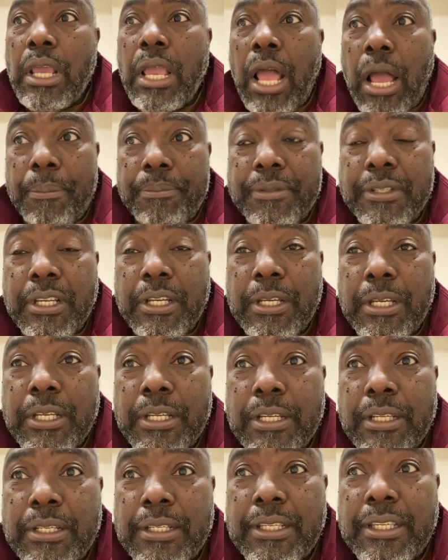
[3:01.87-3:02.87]
I'm sitting in
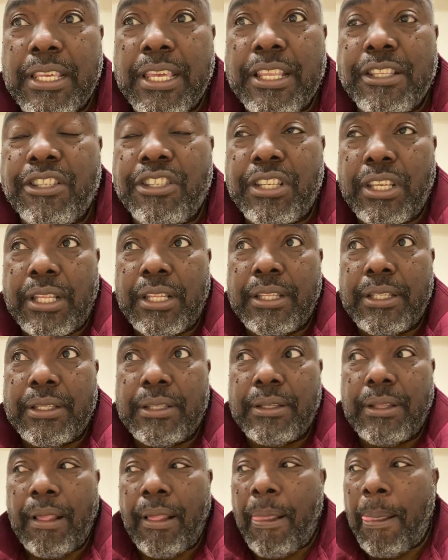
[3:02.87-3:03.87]
the kitchen,
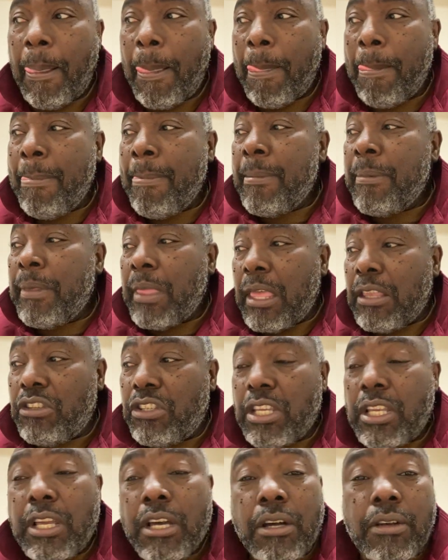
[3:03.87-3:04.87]
and
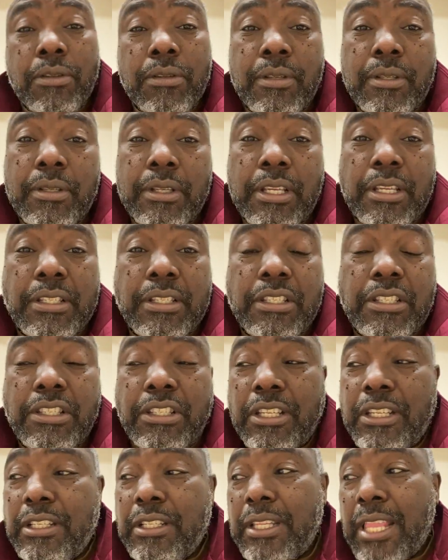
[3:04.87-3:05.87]
she goes and
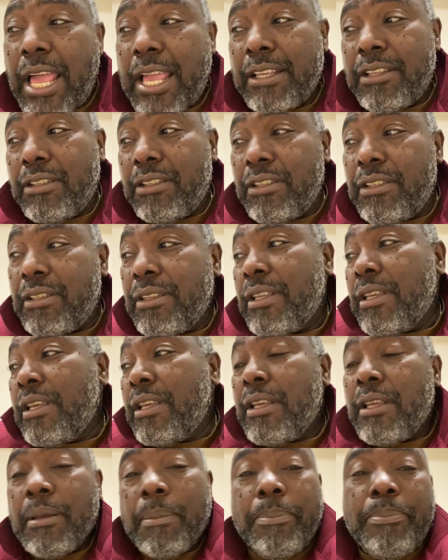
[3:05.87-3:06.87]
she like
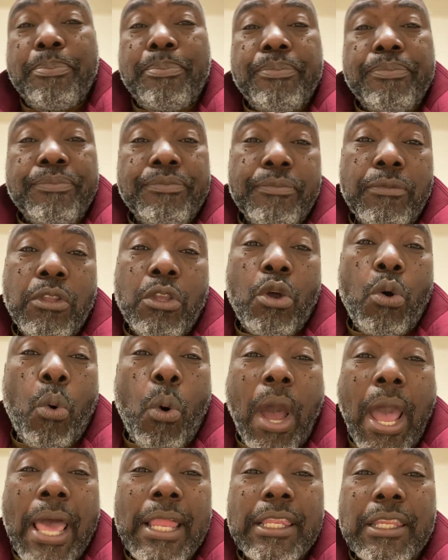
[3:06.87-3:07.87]

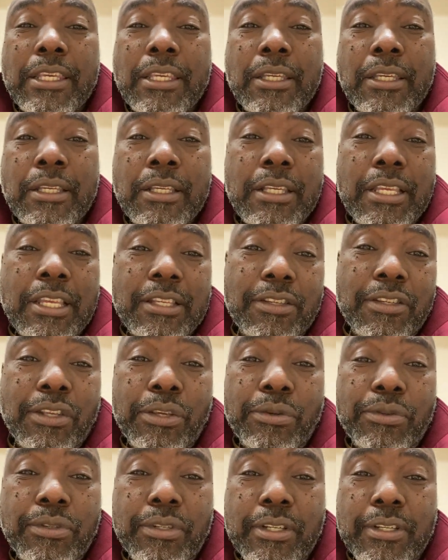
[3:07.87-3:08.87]
quietly
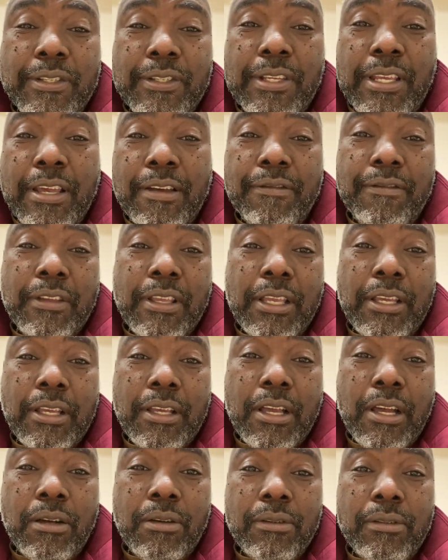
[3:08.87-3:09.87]
excuses herself and
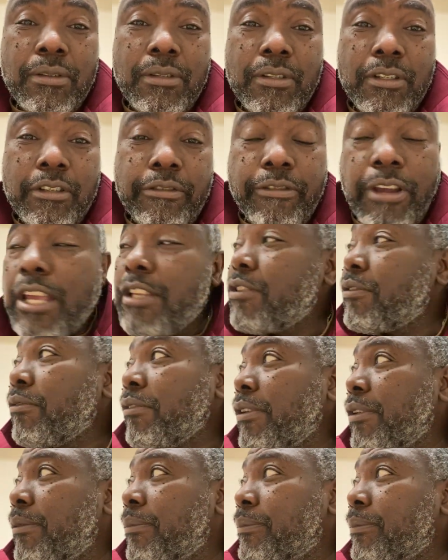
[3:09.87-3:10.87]
goes to the
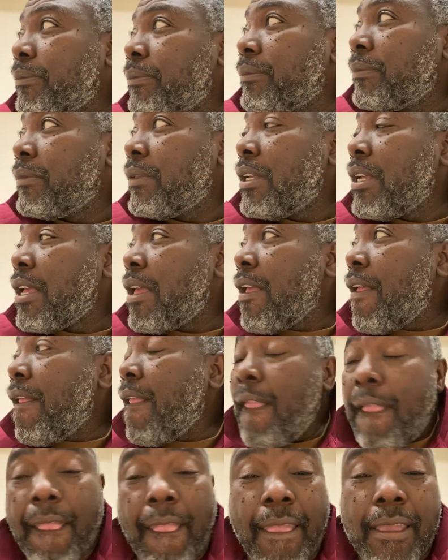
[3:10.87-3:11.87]
restroom,
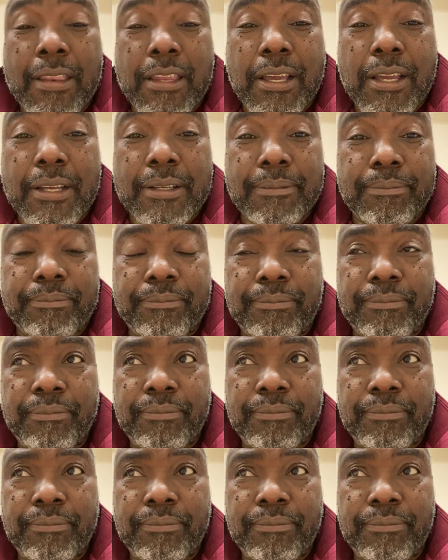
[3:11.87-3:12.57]
and I